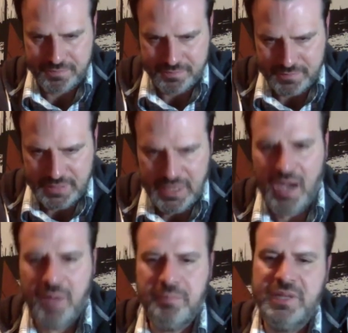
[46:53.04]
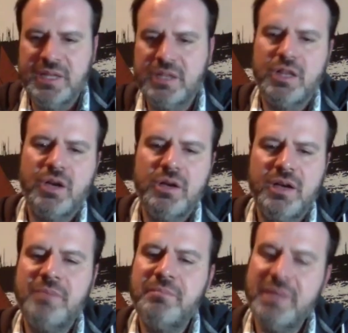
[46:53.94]
Umbilical,
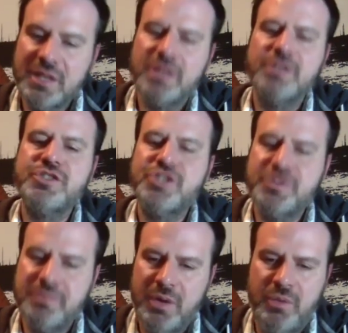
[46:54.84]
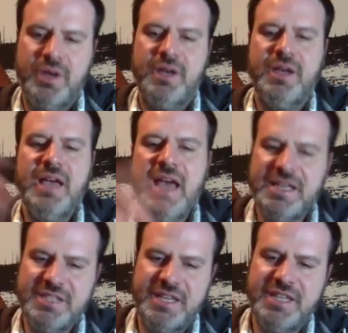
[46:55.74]
umbilical smoke as
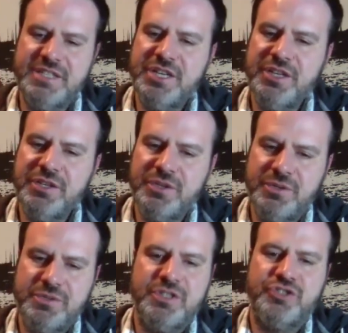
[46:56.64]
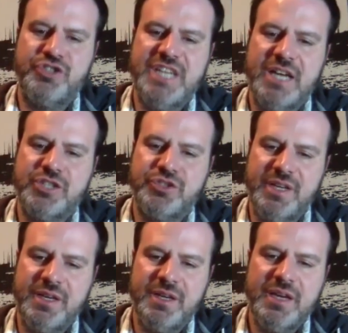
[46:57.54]
it continues the trajectory,
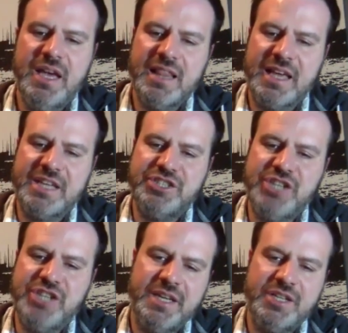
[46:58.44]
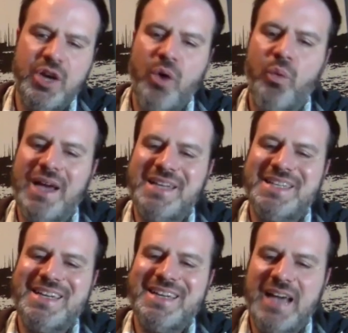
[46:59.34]
like a giant white
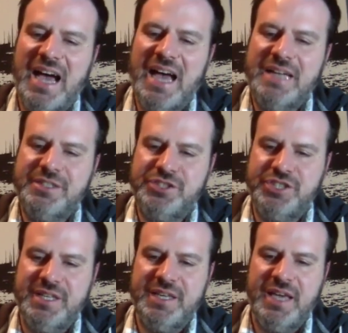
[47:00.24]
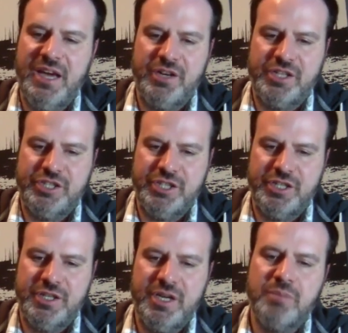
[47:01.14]
kanji character
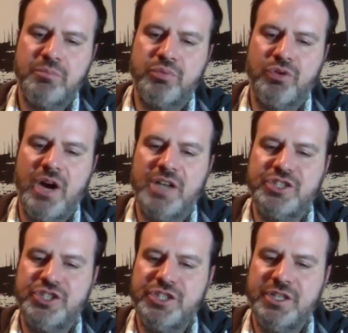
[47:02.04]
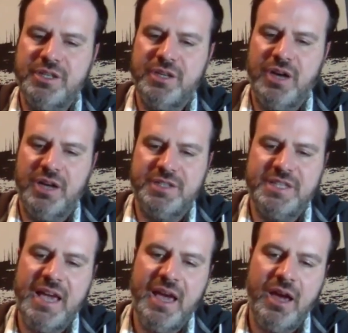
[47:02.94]
brushed onto the
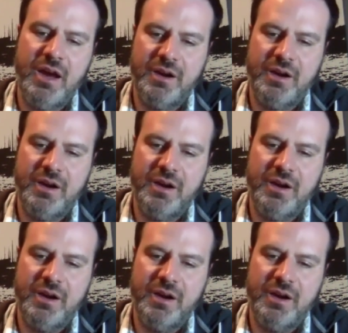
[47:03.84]
air,